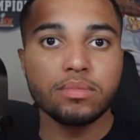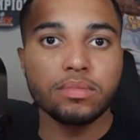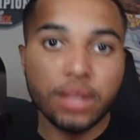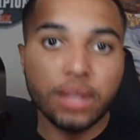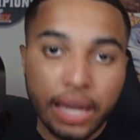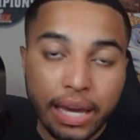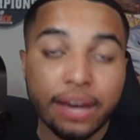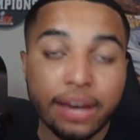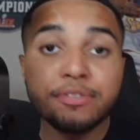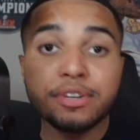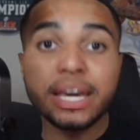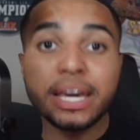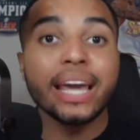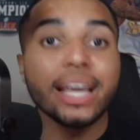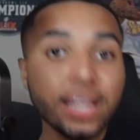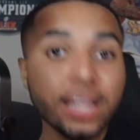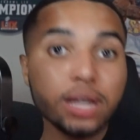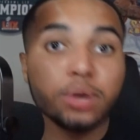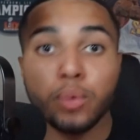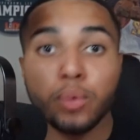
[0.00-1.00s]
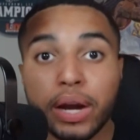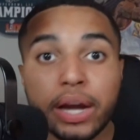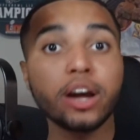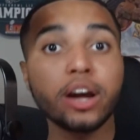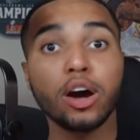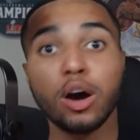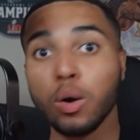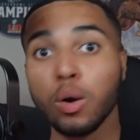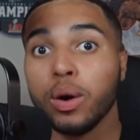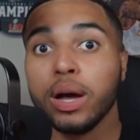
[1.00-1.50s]
If Keely
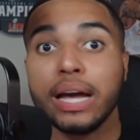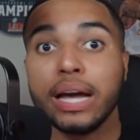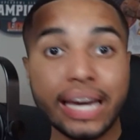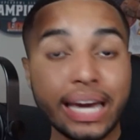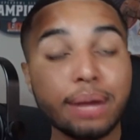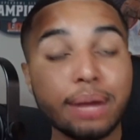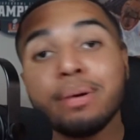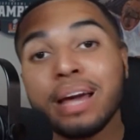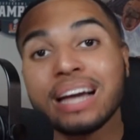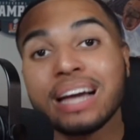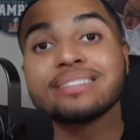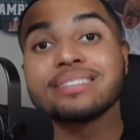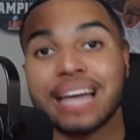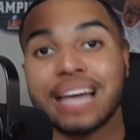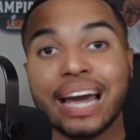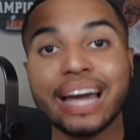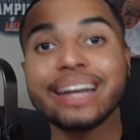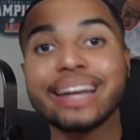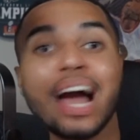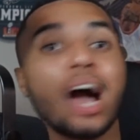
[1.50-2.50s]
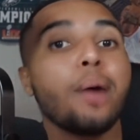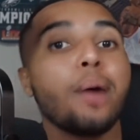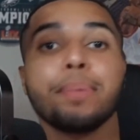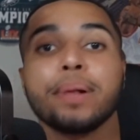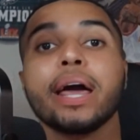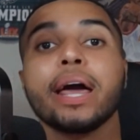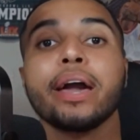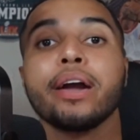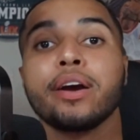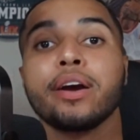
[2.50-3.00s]
Ringo can be a standout
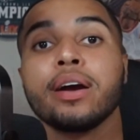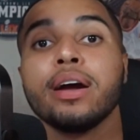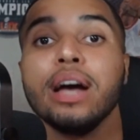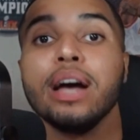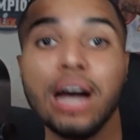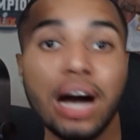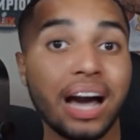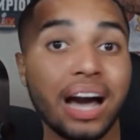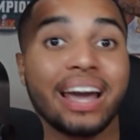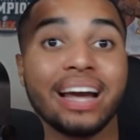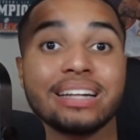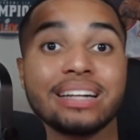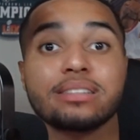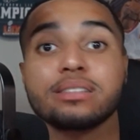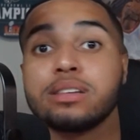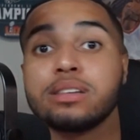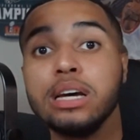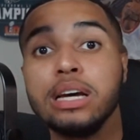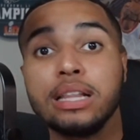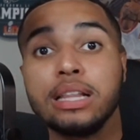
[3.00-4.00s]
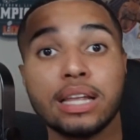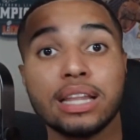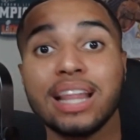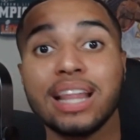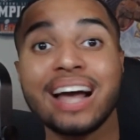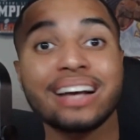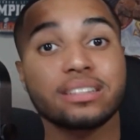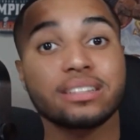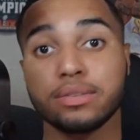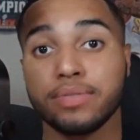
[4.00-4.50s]
player against the
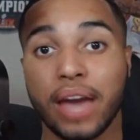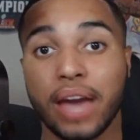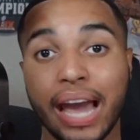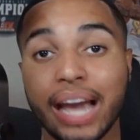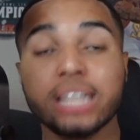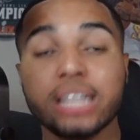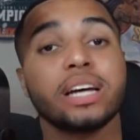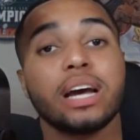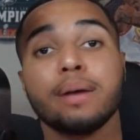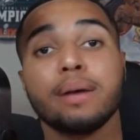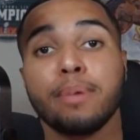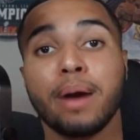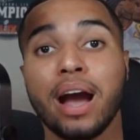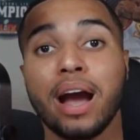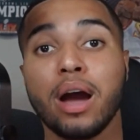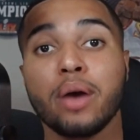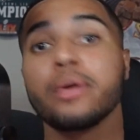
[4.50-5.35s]
likes of A.J. Brown